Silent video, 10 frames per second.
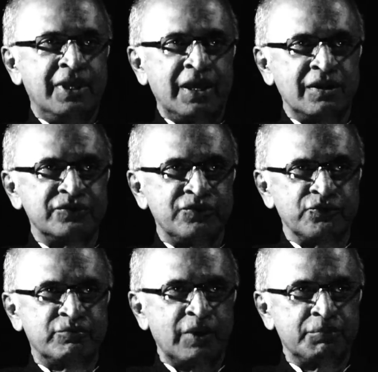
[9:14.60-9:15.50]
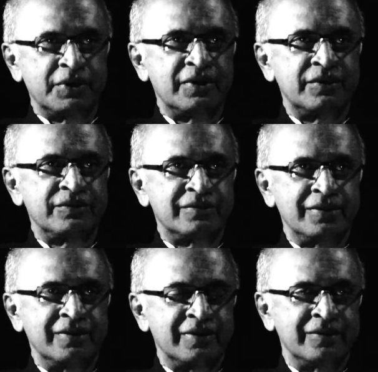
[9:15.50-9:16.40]
English newspapers,
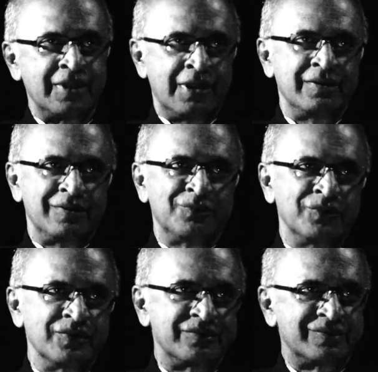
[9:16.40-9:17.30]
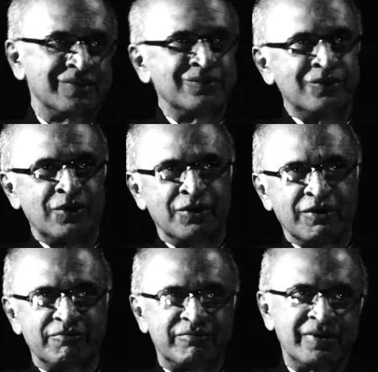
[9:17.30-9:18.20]
and then there was a whole lot
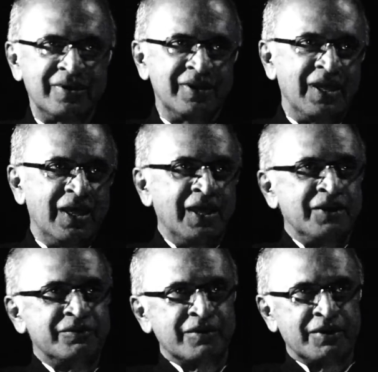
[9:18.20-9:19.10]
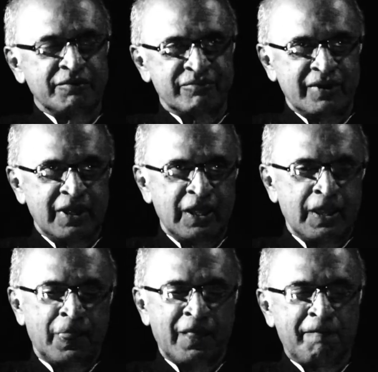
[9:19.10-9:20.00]
of sort
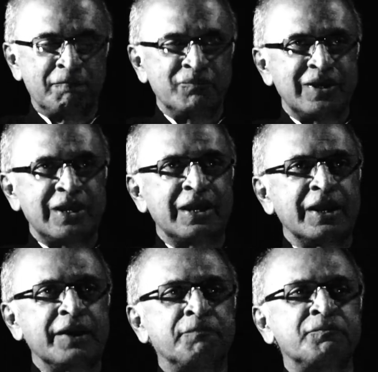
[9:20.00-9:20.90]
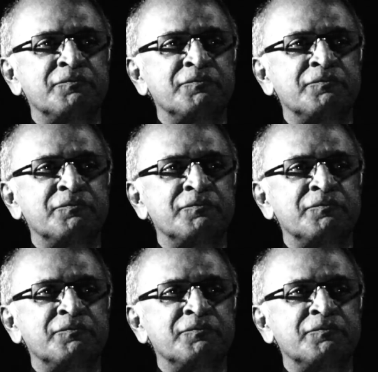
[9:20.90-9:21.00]
of the